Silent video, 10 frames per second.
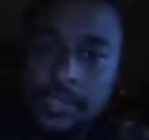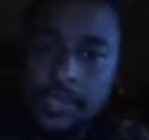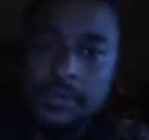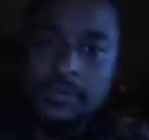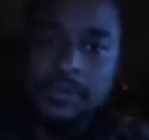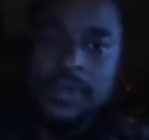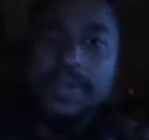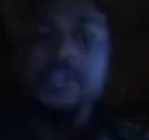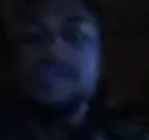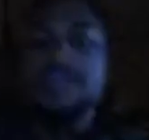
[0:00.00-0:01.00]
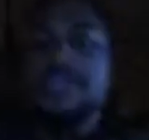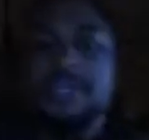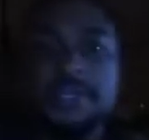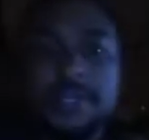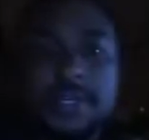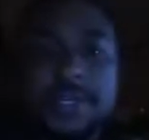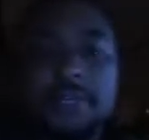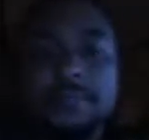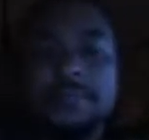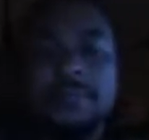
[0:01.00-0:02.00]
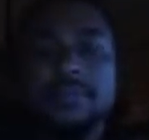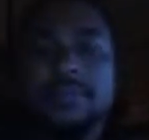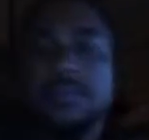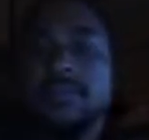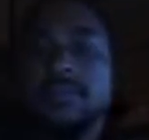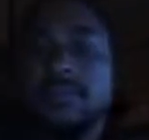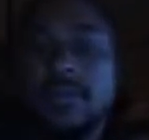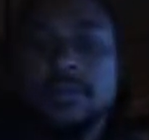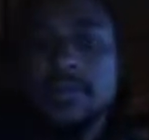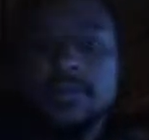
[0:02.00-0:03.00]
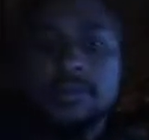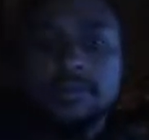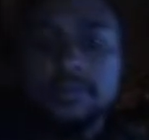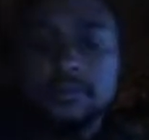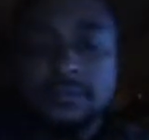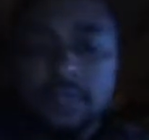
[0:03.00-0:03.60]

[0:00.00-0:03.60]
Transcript: leavened bread up out your crib, you know, donuts and